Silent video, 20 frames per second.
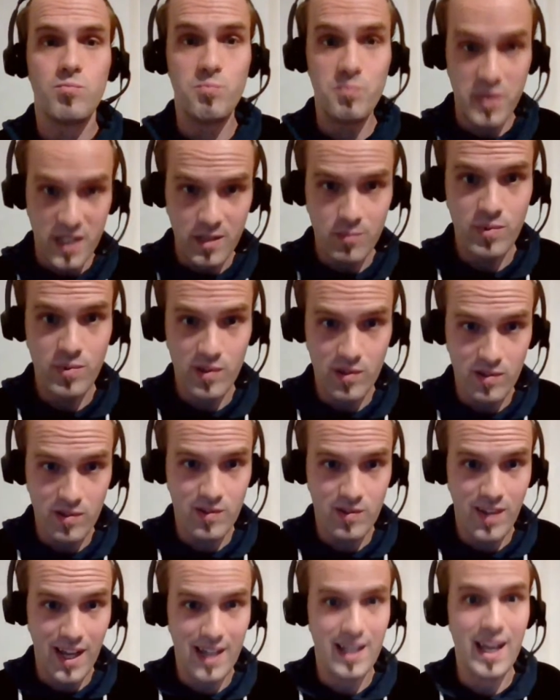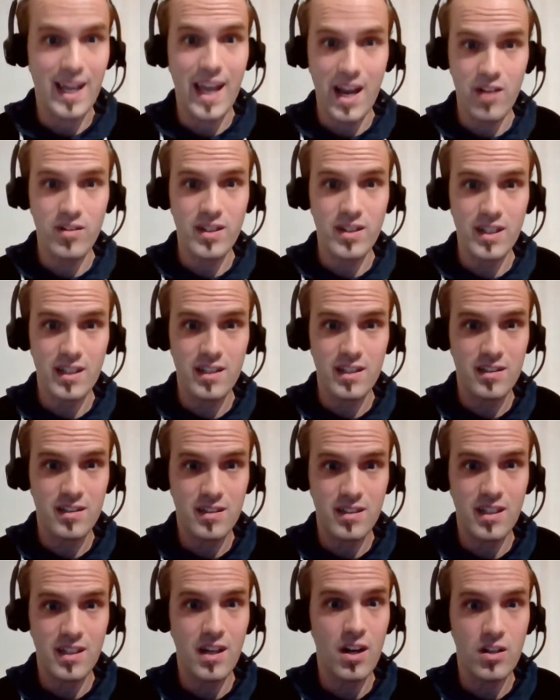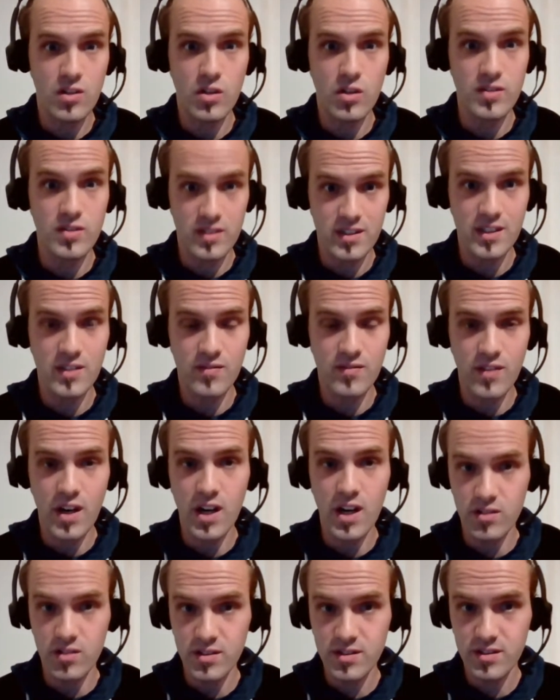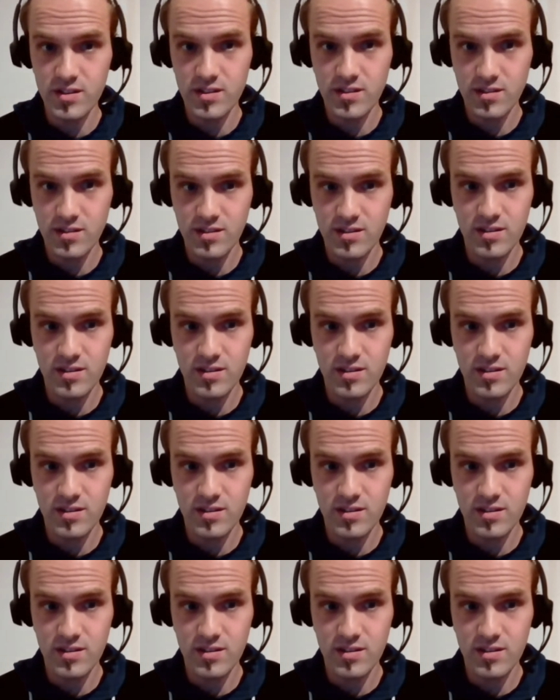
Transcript: people that carry the archontic virus.